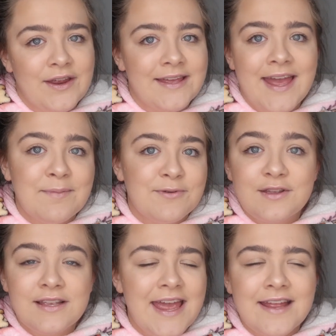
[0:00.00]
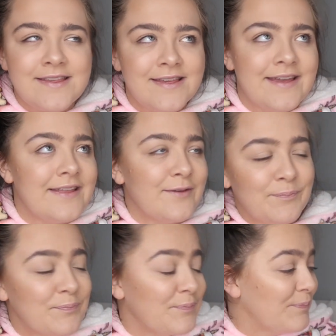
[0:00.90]
It keeps cancelling the
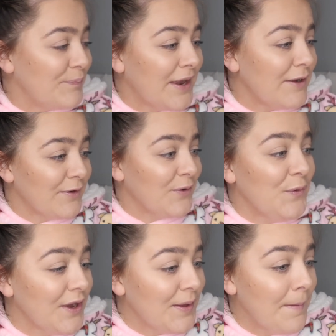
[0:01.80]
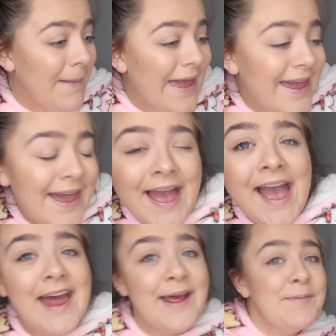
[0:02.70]
bloody recording on me
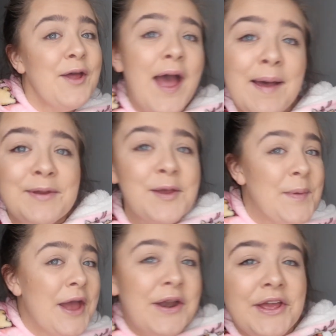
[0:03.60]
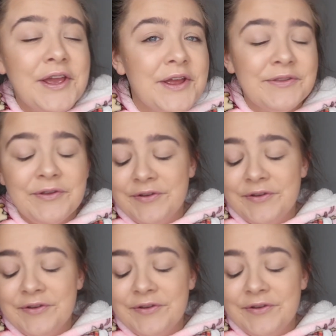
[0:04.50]
and I'm not happy about it.